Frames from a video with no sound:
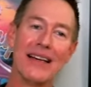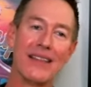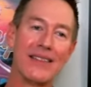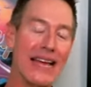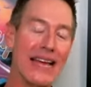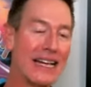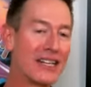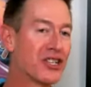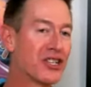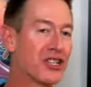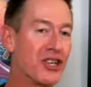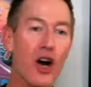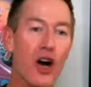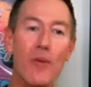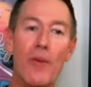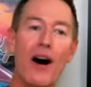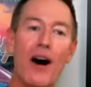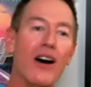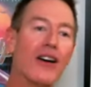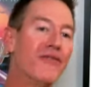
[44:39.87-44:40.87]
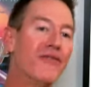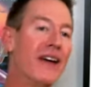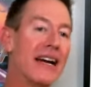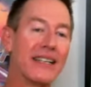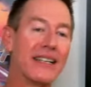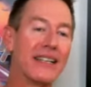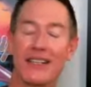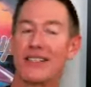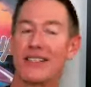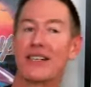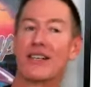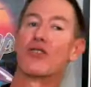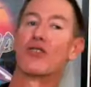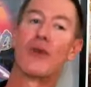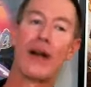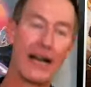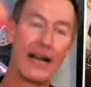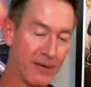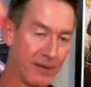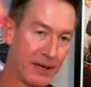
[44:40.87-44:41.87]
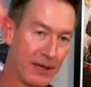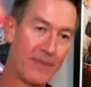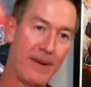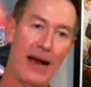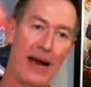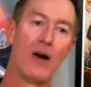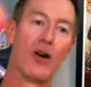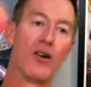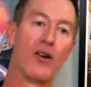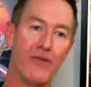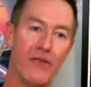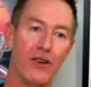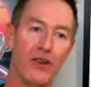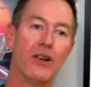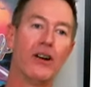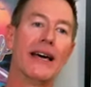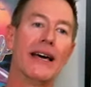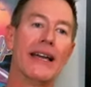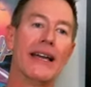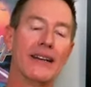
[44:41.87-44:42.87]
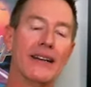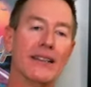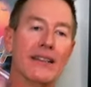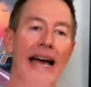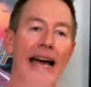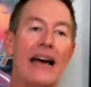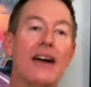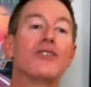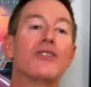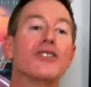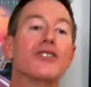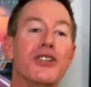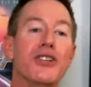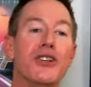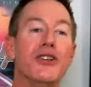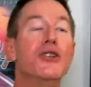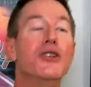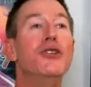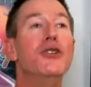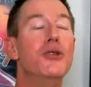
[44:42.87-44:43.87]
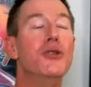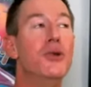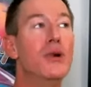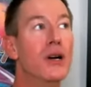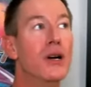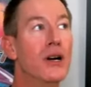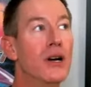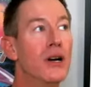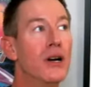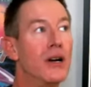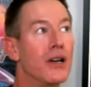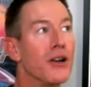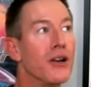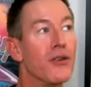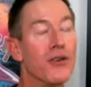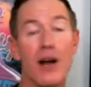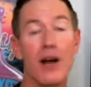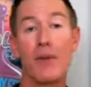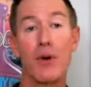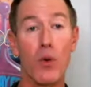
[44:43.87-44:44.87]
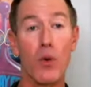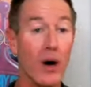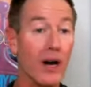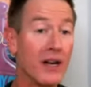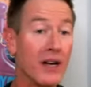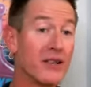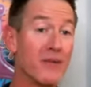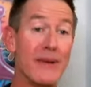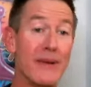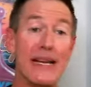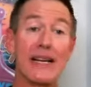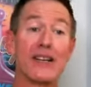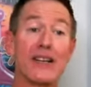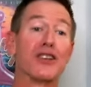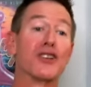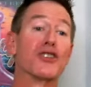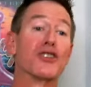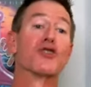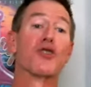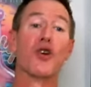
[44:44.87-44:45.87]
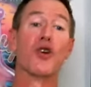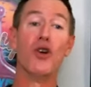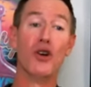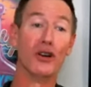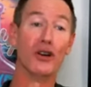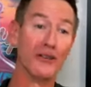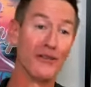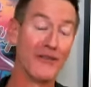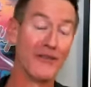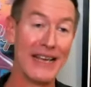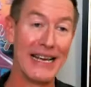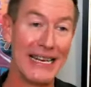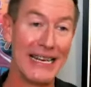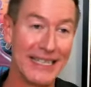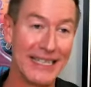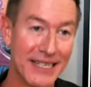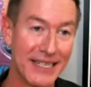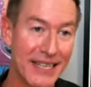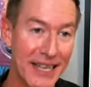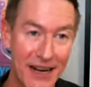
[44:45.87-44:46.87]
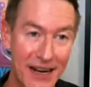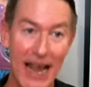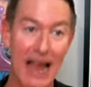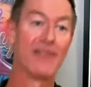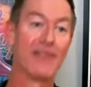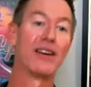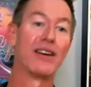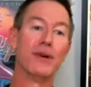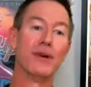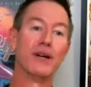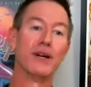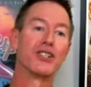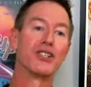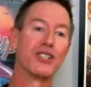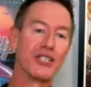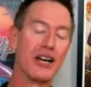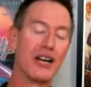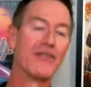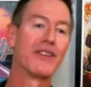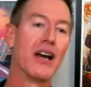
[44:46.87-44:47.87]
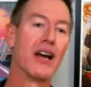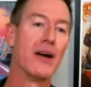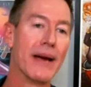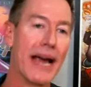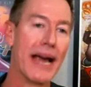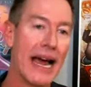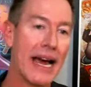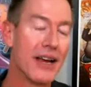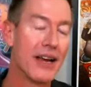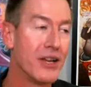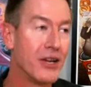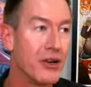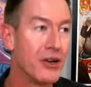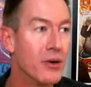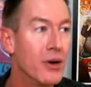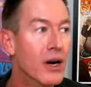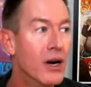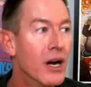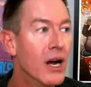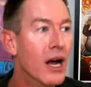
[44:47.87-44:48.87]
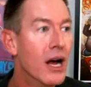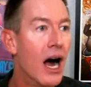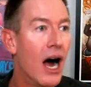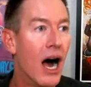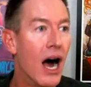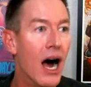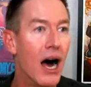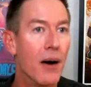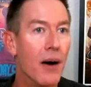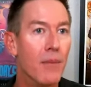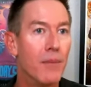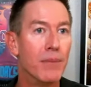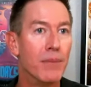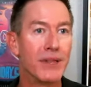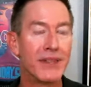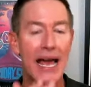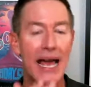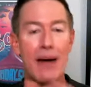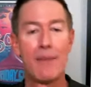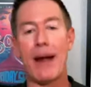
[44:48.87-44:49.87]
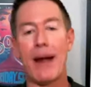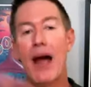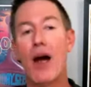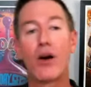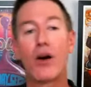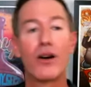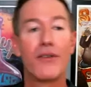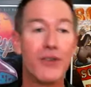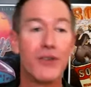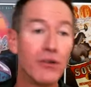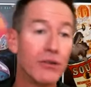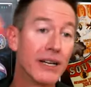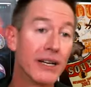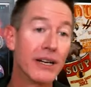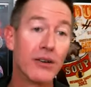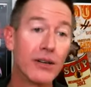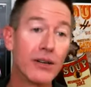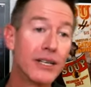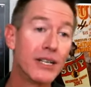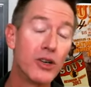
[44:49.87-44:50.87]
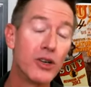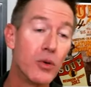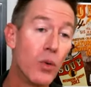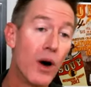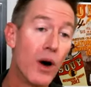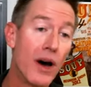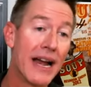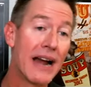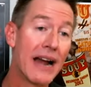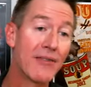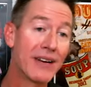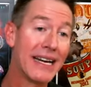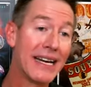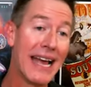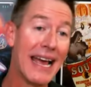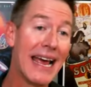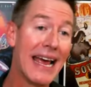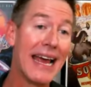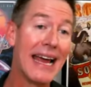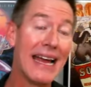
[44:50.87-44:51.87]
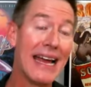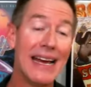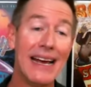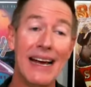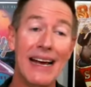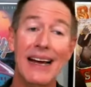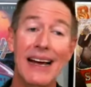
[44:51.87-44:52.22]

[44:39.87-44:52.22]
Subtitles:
that snowball effect is incredibly powerful and it allows you, number one, to be in control of things instead of having a bunch of stuff coming at you. But that power, if you literally do one every day,